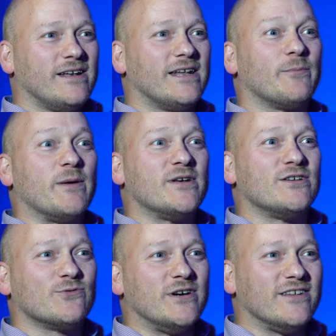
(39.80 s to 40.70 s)
little bit
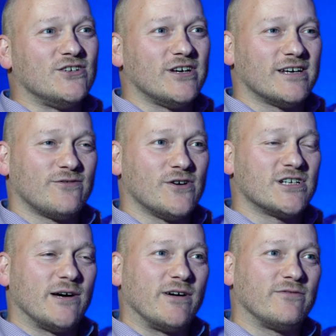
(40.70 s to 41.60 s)
bittersweet this year. First
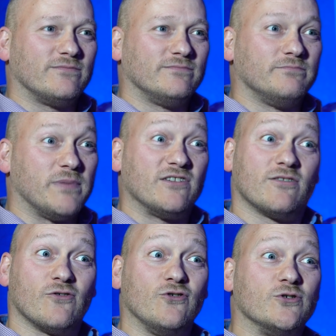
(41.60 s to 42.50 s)
time I've been to
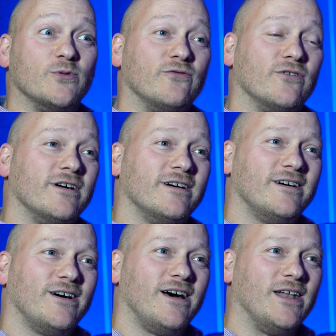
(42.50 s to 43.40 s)
the Crucible for
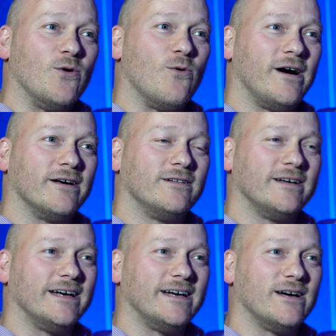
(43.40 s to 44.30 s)
a little while.
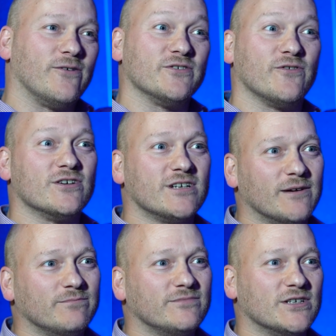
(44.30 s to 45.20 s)
Obviously first
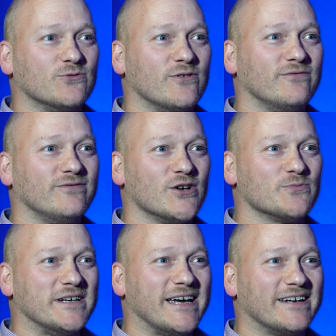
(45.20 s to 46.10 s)
time since we've
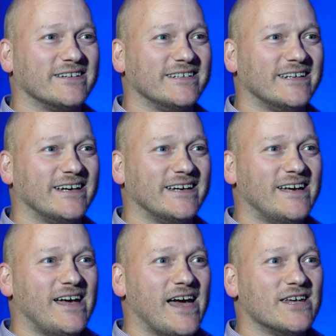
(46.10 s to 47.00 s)
lost my dad, and
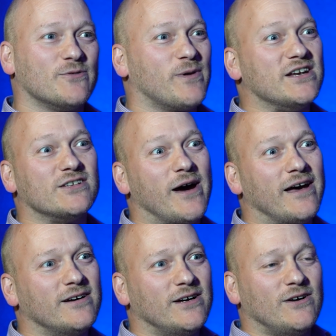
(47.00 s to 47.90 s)
it's a place
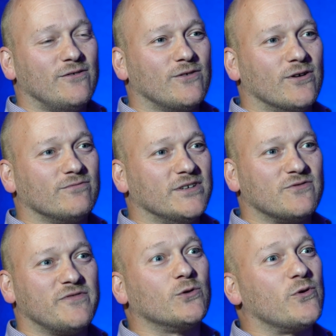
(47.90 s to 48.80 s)
where it's
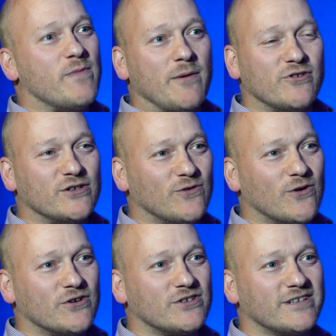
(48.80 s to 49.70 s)
filled with memories
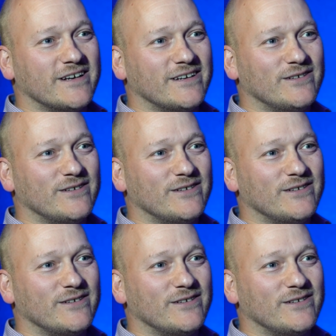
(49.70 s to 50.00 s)
for us